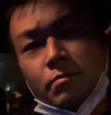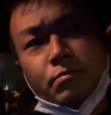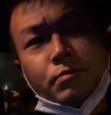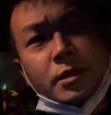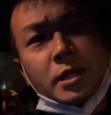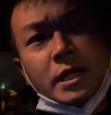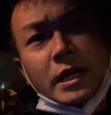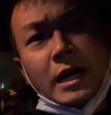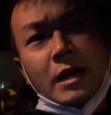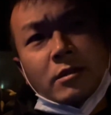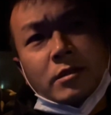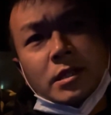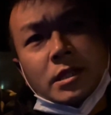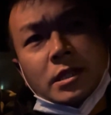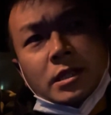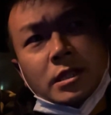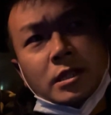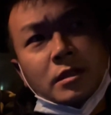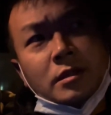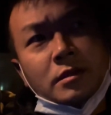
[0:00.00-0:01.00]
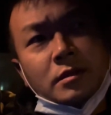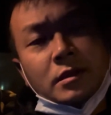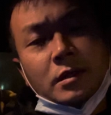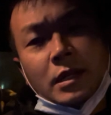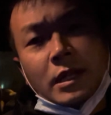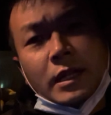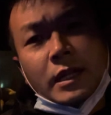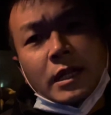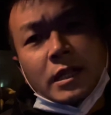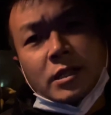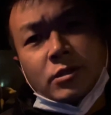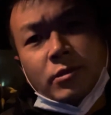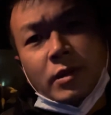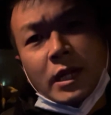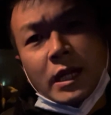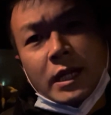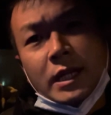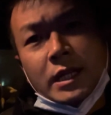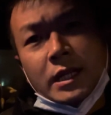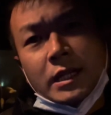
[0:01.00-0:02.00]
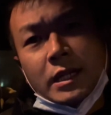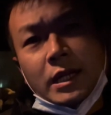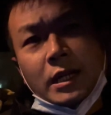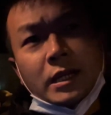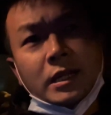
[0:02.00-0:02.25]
per hour. So I think it's really good. And